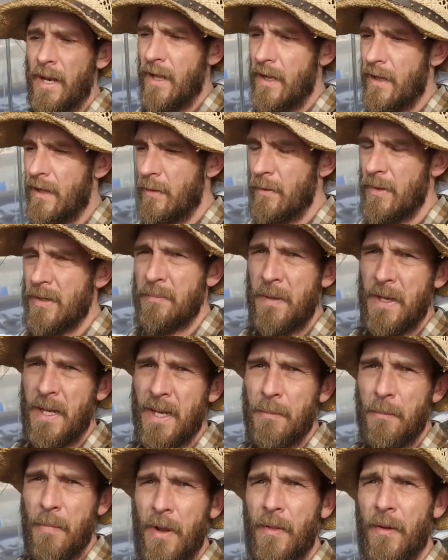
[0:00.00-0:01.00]
I'll be speaking
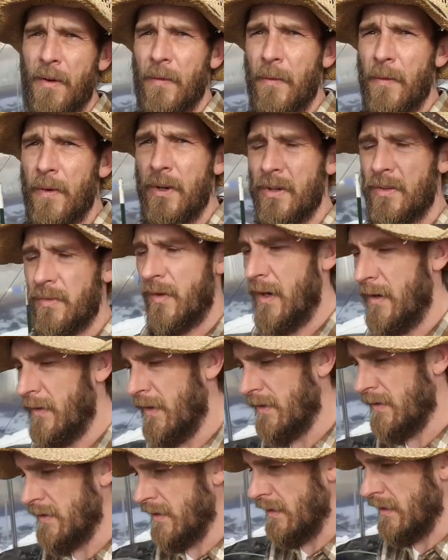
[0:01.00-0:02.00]
at Mother Earth News Fair
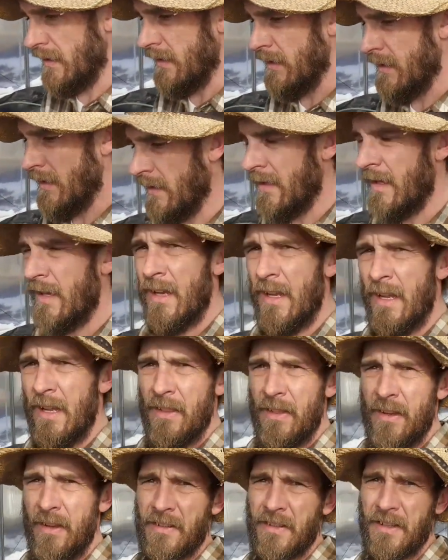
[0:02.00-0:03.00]
this year.
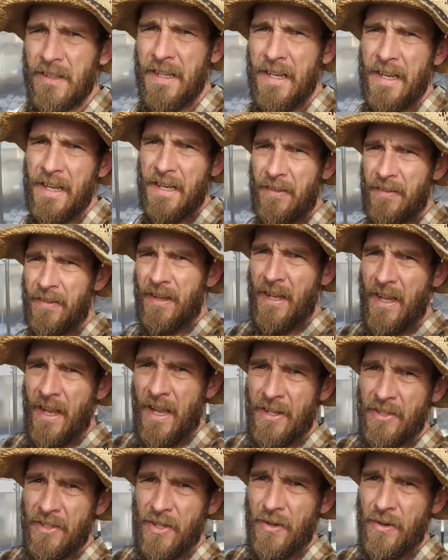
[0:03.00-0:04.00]
There's a link in
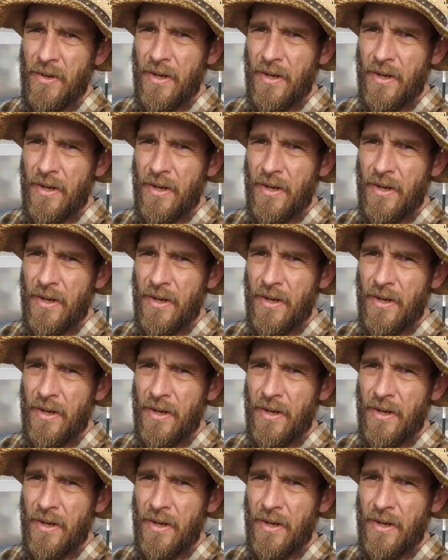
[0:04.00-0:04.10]
the show